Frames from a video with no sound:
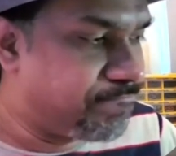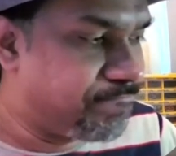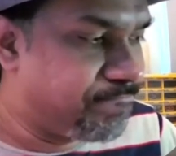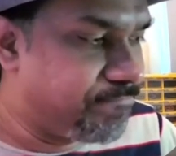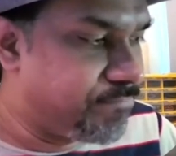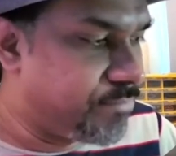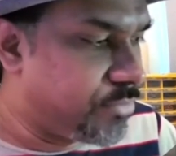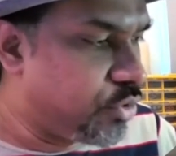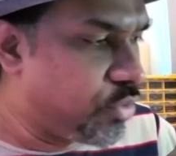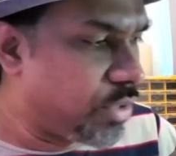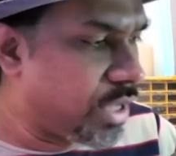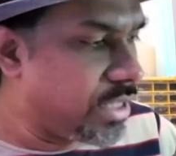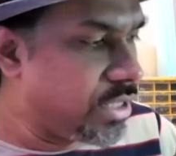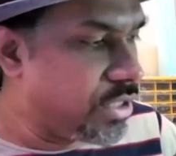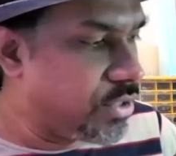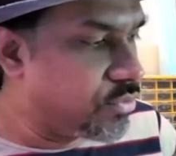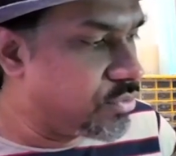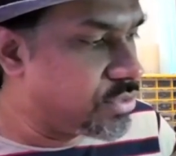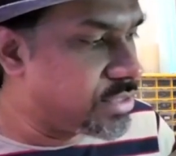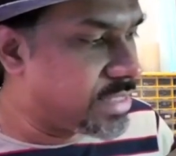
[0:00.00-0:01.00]
You can
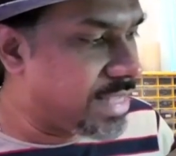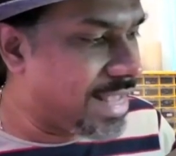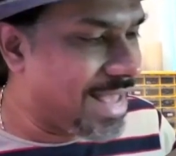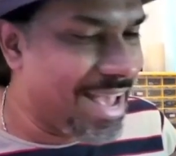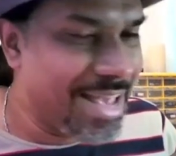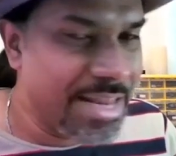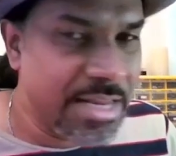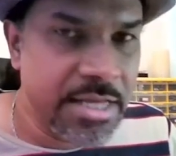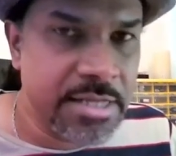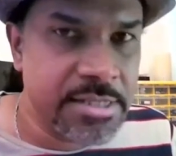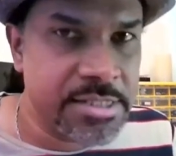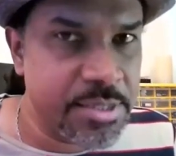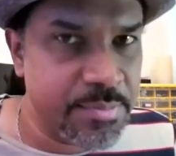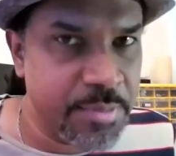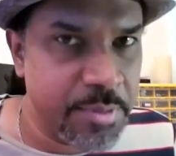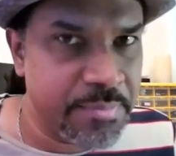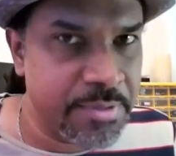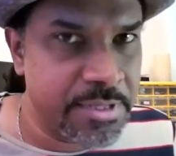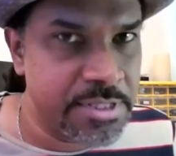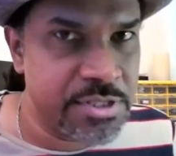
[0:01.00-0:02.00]
use any
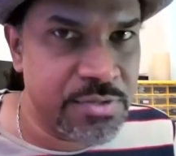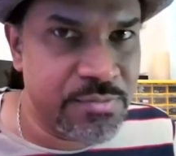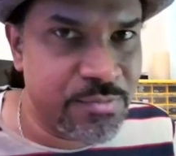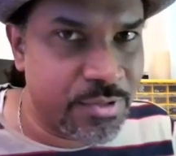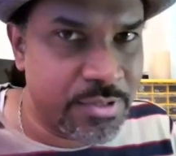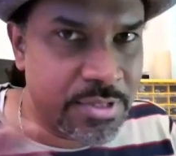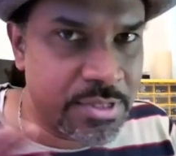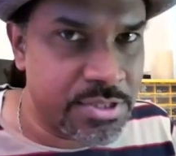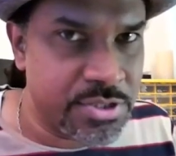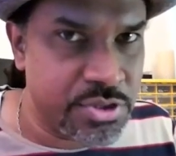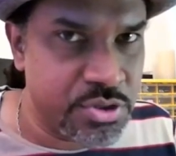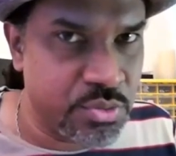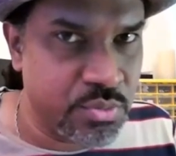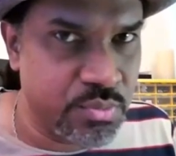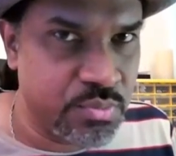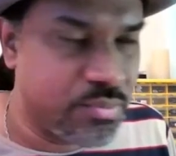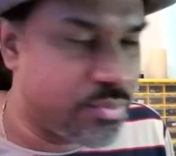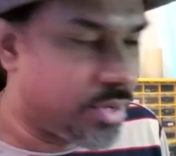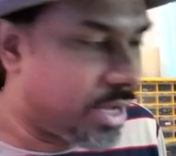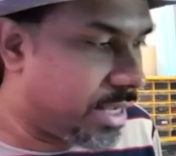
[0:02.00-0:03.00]
GP pins for this too,
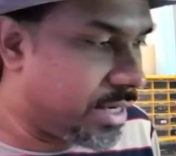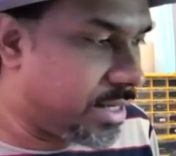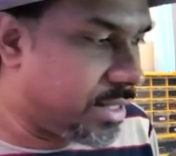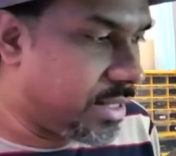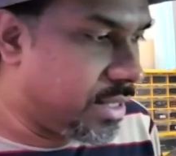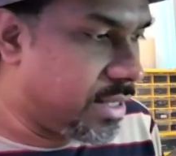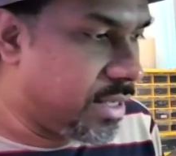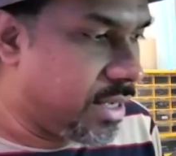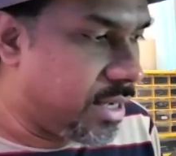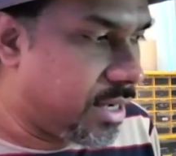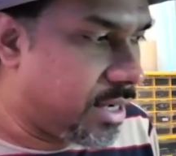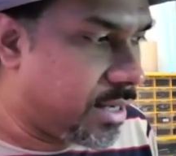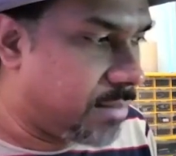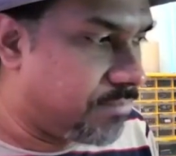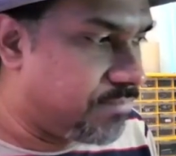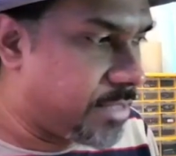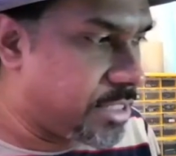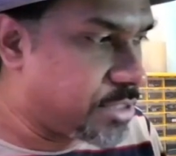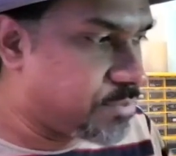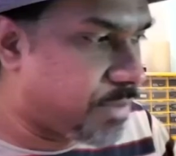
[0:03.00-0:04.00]
right?
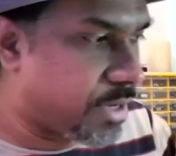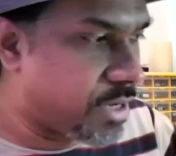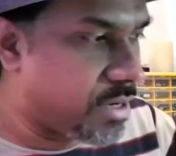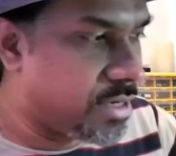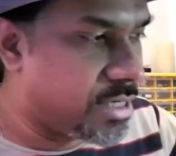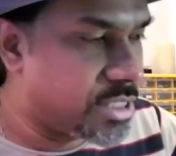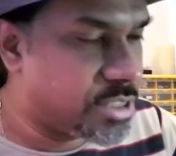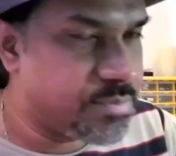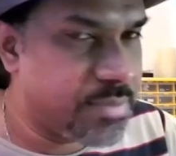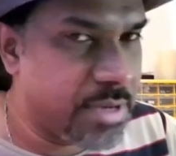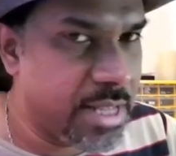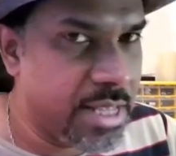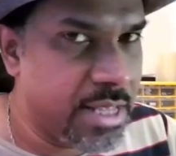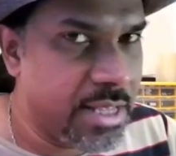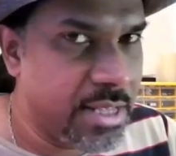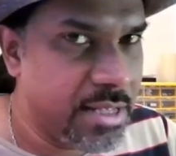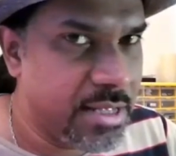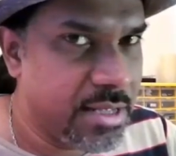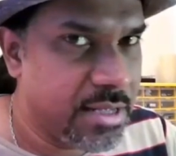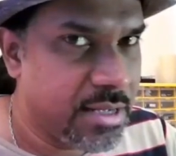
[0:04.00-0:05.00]
This particular
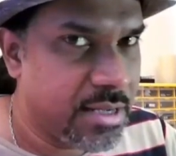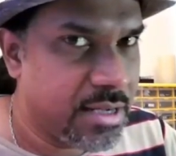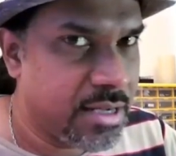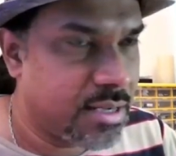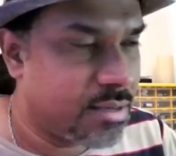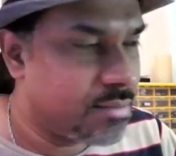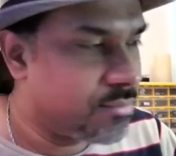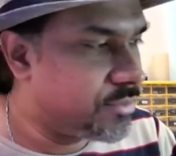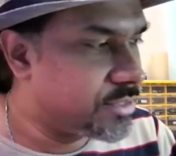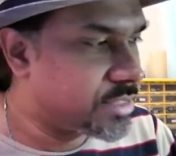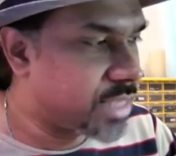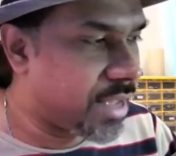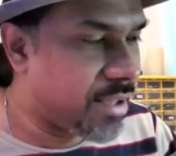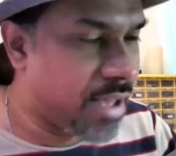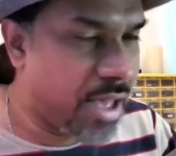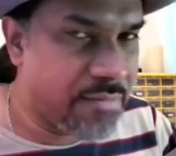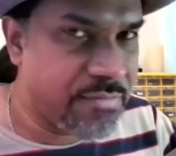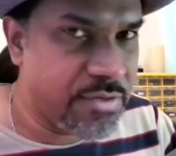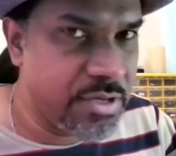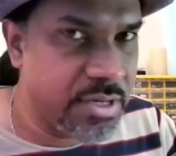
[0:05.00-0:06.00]
display, which I
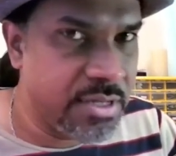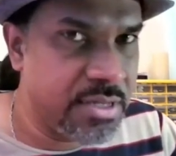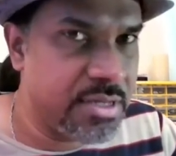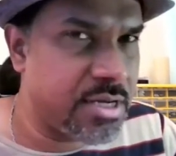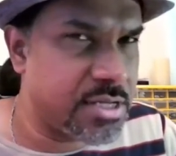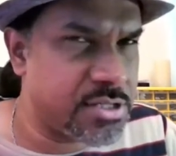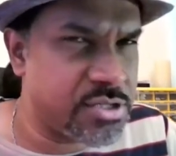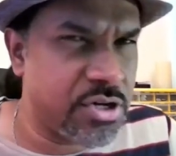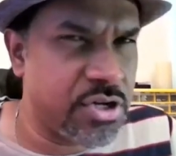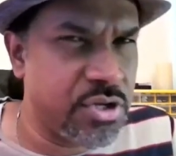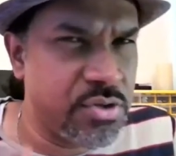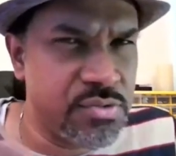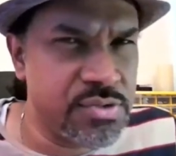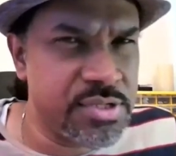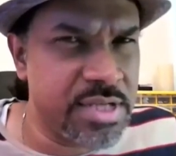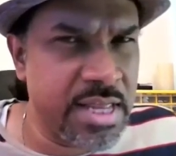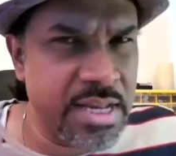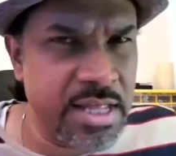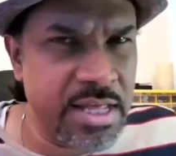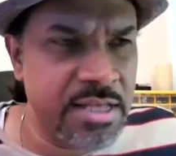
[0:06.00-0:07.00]
have here, does not use
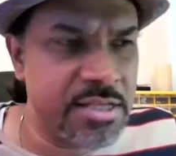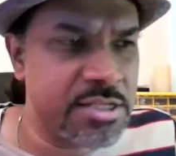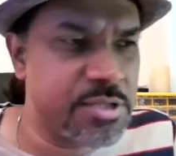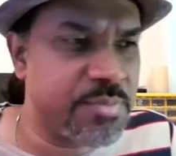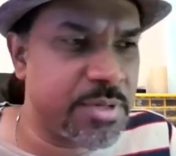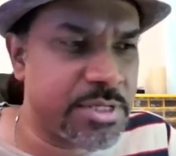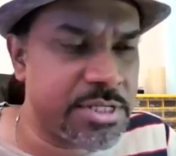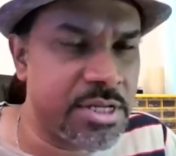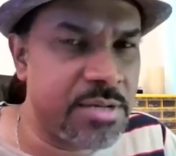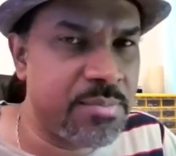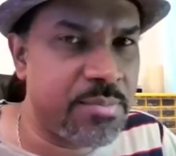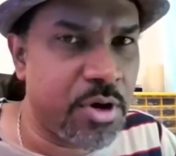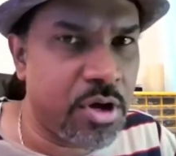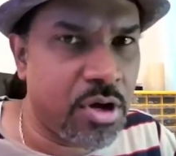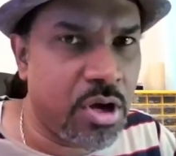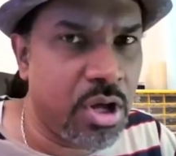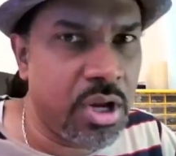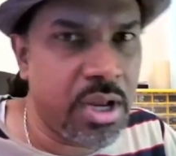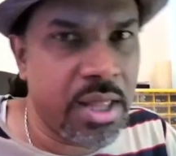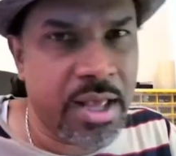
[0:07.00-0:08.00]
any special
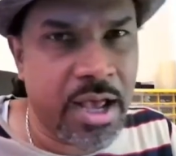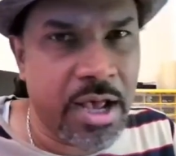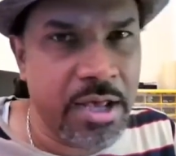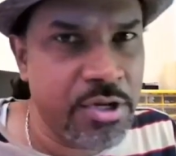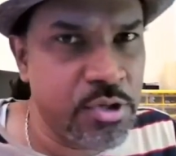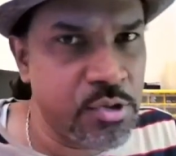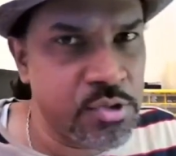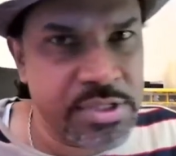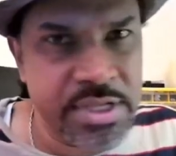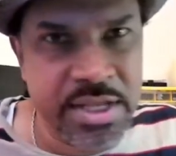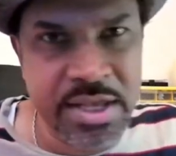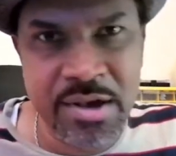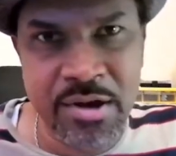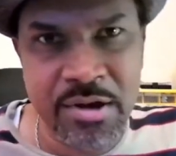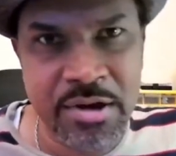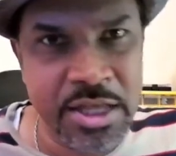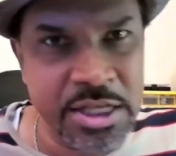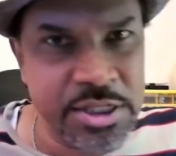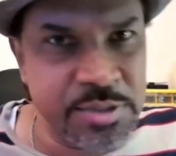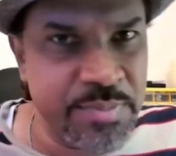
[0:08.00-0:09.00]
protocol like I2C
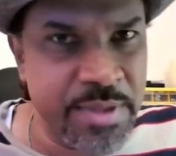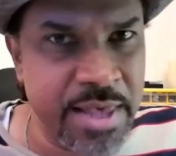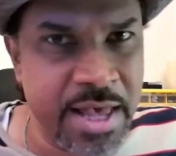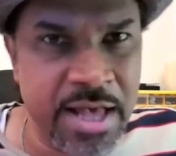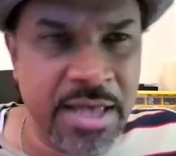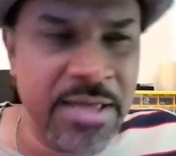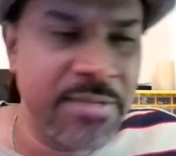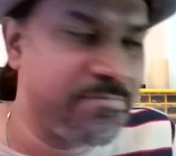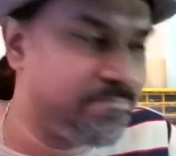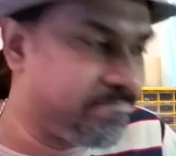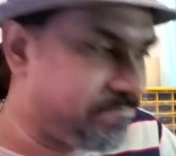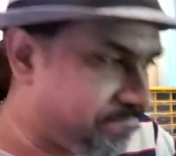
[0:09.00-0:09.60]
or SPI.